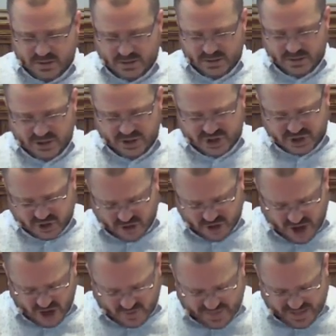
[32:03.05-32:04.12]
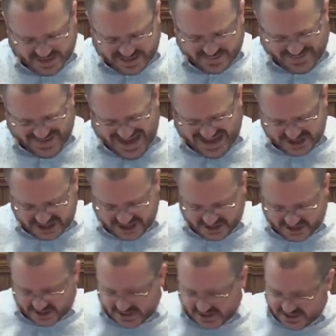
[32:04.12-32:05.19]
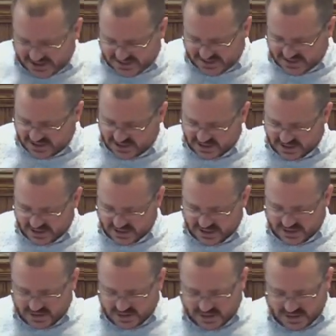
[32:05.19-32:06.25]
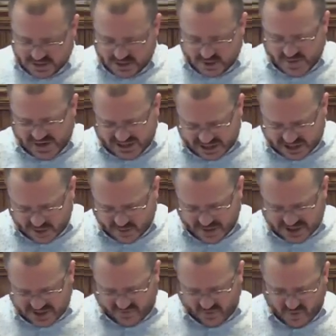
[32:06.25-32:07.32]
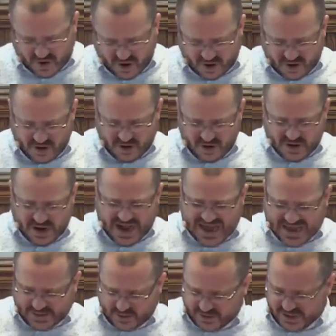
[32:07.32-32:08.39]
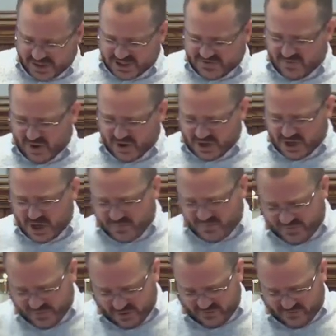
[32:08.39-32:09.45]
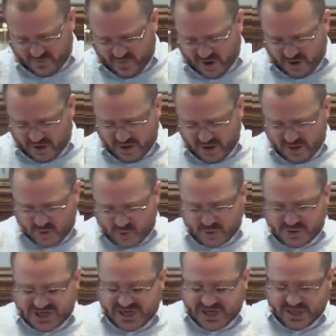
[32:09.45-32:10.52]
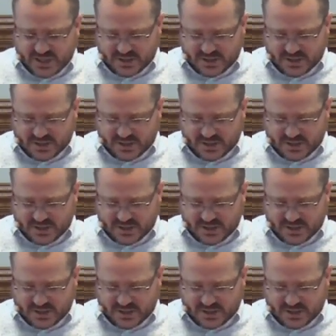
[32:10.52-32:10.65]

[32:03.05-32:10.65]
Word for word: stir up that compassion in us, rescue us from our idleness, from our comfort, from our routines